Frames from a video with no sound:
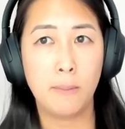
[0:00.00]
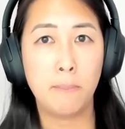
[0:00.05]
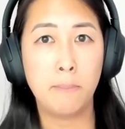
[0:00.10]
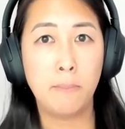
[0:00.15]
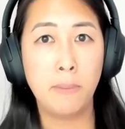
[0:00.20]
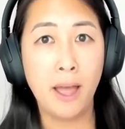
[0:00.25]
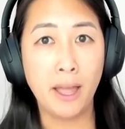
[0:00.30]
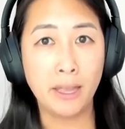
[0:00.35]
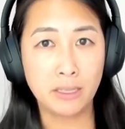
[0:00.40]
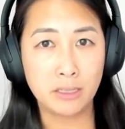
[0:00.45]

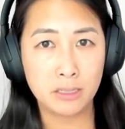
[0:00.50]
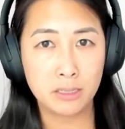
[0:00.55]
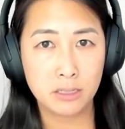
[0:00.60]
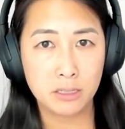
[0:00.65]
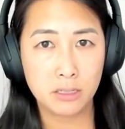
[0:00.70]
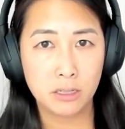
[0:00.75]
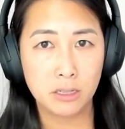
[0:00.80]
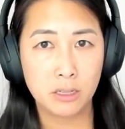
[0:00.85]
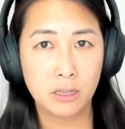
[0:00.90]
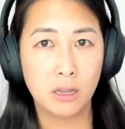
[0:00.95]
But
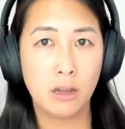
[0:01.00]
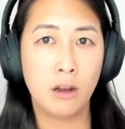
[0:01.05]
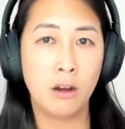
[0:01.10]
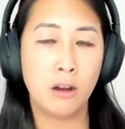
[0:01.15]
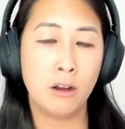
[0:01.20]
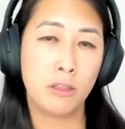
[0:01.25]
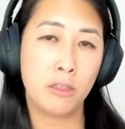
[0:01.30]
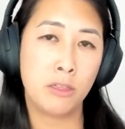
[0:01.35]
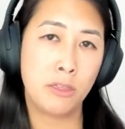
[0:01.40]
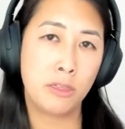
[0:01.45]

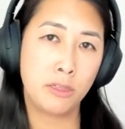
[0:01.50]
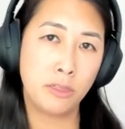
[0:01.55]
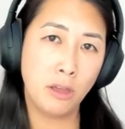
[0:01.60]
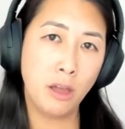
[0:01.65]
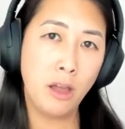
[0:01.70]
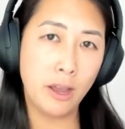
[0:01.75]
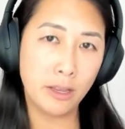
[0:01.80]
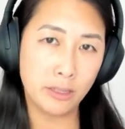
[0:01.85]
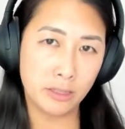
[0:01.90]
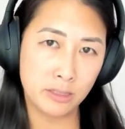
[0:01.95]
our
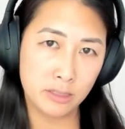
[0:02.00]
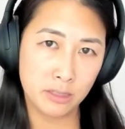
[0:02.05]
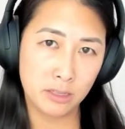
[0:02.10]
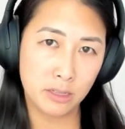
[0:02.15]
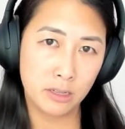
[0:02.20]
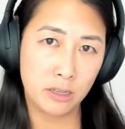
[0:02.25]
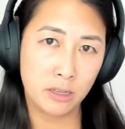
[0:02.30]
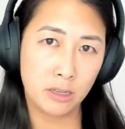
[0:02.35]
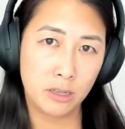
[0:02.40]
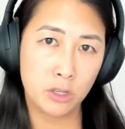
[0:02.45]
thoughts
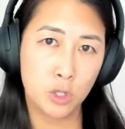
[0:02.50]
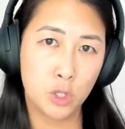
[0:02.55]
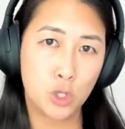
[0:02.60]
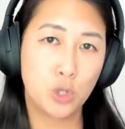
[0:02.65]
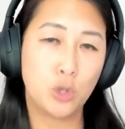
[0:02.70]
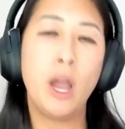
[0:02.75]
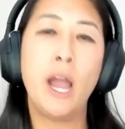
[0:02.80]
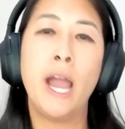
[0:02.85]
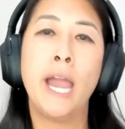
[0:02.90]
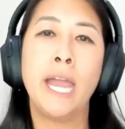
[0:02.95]

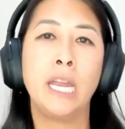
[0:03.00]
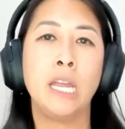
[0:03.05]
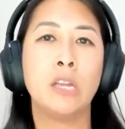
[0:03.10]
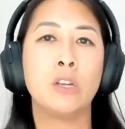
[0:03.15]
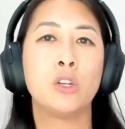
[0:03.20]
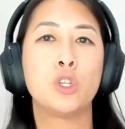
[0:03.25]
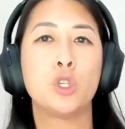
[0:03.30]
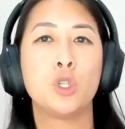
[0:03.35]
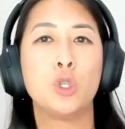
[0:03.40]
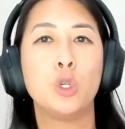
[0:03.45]
try and
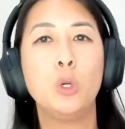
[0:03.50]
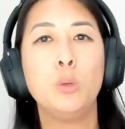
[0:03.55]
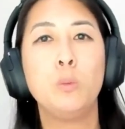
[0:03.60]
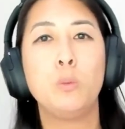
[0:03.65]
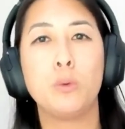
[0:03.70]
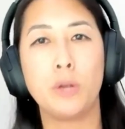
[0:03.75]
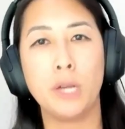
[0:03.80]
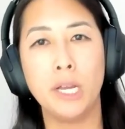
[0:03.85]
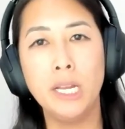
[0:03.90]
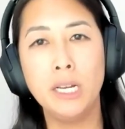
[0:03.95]

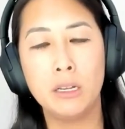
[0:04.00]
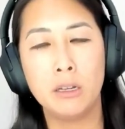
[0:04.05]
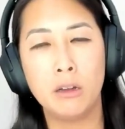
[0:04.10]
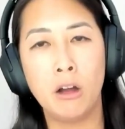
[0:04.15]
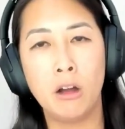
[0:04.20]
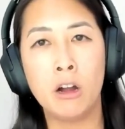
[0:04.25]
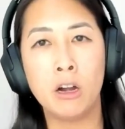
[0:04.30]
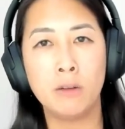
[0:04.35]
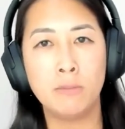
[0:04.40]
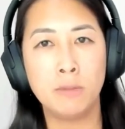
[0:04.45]
interpret
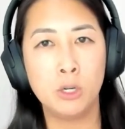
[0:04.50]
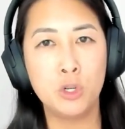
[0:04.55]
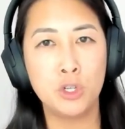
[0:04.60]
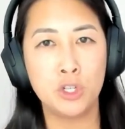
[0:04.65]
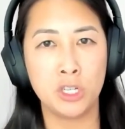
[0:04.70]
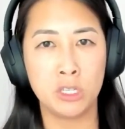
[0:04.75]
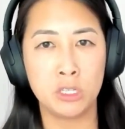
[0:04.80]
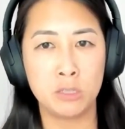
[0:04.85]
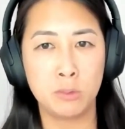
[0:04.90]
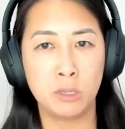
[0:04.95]
our
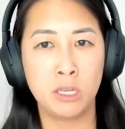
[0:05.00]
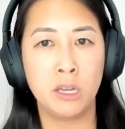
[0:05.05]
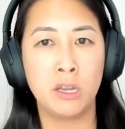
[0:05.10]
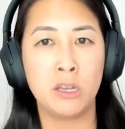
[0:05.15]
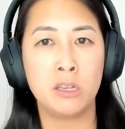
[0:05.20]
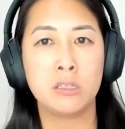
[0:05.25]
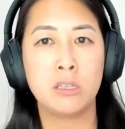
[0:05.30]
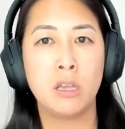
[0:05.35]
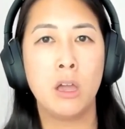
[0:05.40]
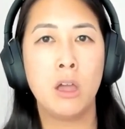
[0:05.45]
emotions
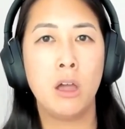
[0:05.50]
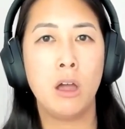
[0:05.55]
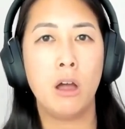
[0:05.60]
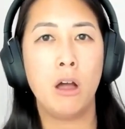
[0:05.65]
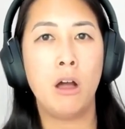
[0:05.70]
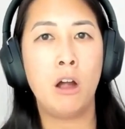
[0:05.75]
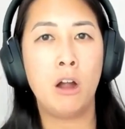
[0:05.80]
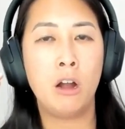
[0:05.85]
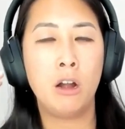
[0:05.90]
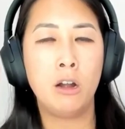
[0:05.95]
because
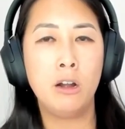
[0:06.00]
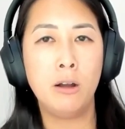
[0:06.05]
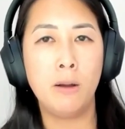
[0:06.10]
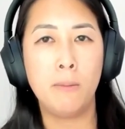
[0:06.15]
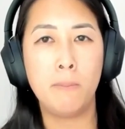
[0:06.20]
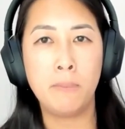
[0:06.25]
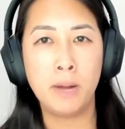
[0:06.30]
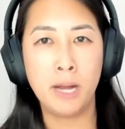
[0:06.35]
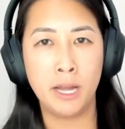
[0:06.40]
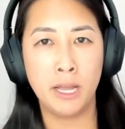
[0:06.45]
our
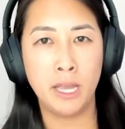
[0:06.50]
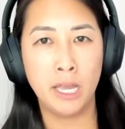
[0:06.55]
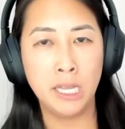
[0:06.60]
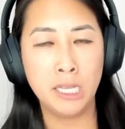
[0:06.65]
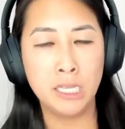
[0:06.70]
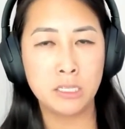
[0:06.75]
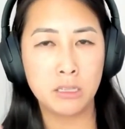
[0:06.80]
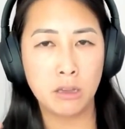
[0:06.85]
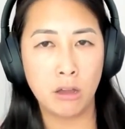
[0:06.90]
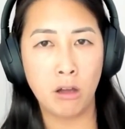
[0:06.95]

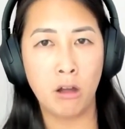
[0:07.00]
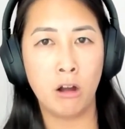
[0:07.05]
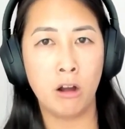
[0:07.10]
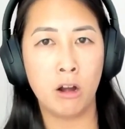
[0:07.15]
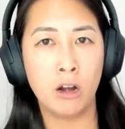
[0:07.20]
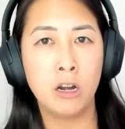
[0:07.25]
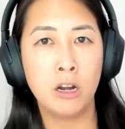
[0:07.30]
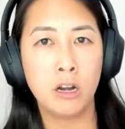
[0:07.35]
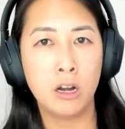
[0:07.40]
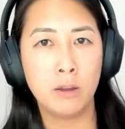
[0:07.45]
minds
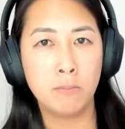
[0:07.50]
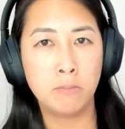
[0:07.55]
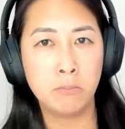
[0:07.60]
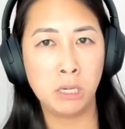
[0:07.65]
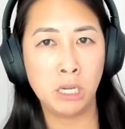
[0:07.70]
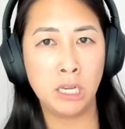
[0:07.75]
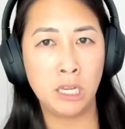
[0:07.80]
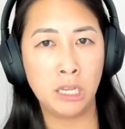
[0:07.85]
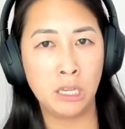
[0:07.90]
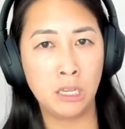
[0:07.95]
are
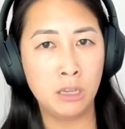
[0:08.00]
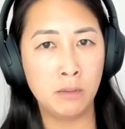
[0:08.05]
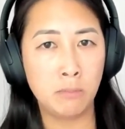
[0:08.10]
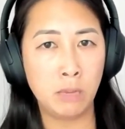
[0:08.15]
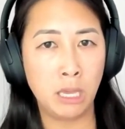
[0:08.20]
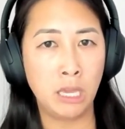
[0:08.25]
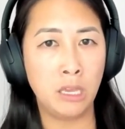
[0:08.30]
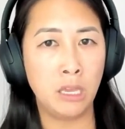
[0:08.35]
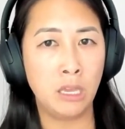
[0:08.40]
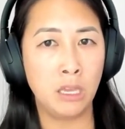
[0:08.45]

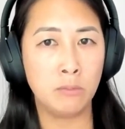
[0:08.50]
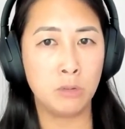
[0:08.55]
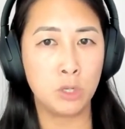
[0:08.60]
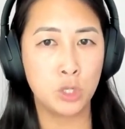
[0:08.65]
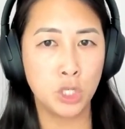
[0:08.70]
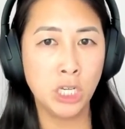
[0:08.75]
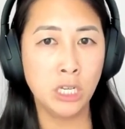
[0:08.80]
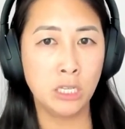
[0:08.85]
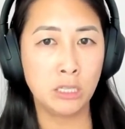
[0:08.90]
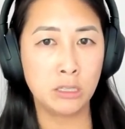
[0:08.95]
meaning-making
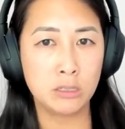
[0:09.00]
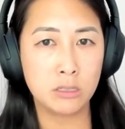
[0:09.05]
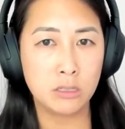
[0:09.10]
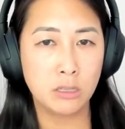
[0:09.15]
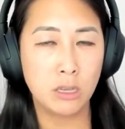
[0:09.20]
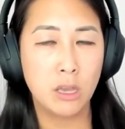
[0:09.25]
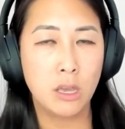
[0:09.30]
machines.